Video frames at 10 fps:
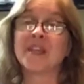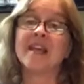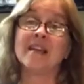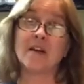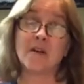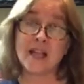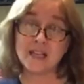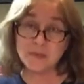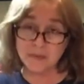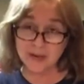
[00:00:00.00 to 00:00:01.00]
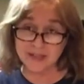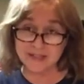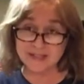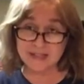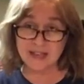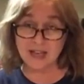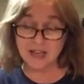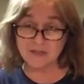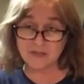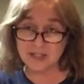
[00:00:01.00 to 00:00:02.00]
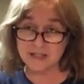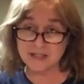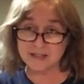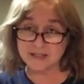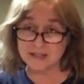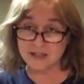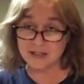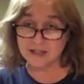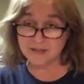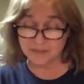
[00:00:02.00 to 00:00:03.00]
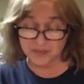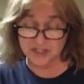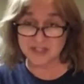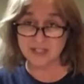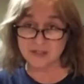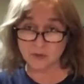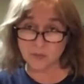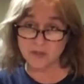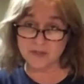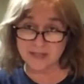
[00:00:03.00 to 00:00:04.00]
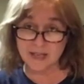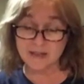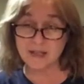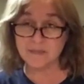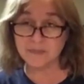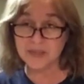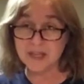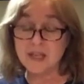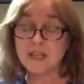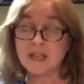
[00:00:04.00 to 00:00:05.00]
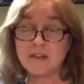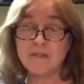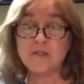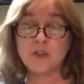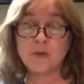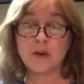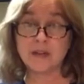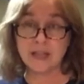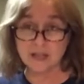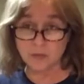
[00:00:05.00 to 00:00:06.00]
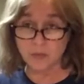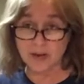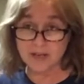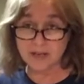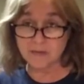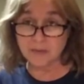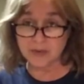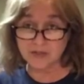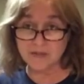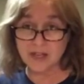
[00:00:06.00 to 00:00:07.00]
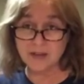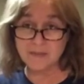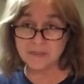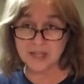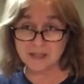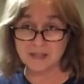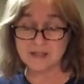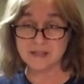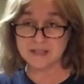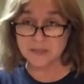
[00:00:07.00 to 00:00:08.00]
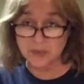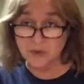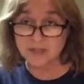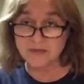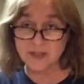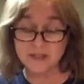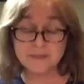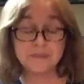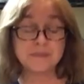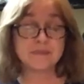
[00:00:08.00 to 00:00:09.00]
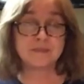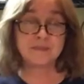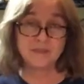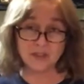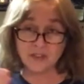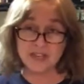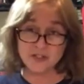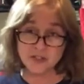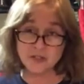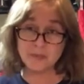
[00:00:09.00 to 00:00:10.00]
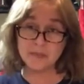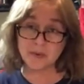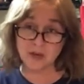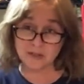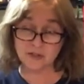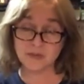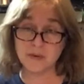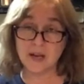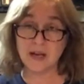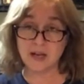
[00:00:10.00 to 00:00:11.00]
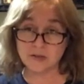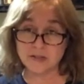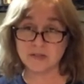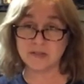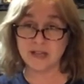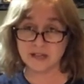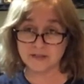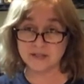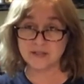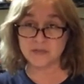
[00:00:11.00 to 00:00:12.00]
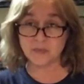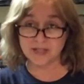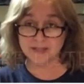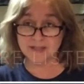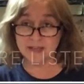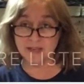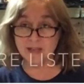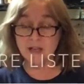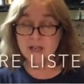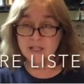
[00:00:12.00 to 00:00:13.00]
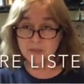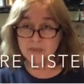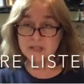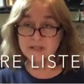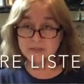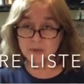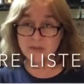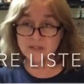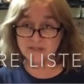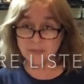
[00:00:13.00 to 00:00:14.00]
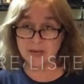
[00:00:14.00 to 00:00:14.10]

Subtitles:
Now, any products that have these signal words on them, if you are getting rid of them and need to dispose of them, they should be brought to a household hazardous waste day to be disposed of